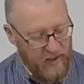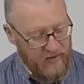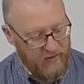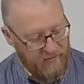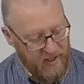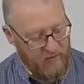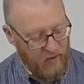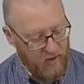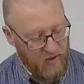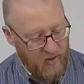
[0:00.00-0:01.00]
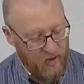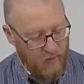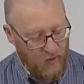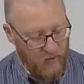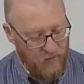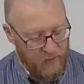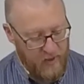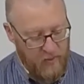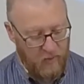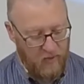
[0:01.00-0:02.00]
the favor of all the
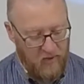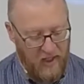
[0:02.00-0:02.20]
people.